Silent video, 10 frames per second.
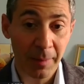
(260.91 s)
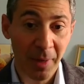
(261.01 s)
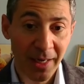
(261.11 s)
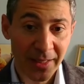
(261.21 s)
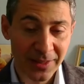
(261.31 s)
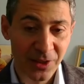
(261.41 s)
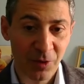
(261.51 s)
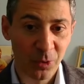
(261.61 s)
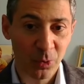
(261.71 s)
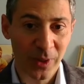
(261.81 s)
my
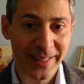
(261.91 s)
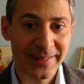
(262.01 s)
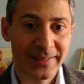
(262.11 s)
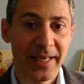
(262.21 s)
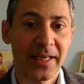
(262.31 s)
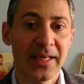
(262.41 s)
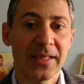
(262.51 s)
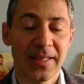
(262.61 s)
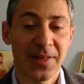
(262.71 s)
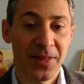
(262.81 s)
divine will intake
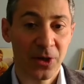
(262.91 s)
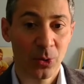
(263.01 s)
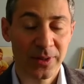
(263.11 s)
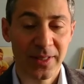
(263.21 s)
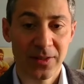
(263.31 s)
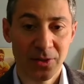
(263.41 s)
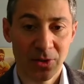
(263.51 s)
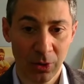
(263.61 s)
is in the context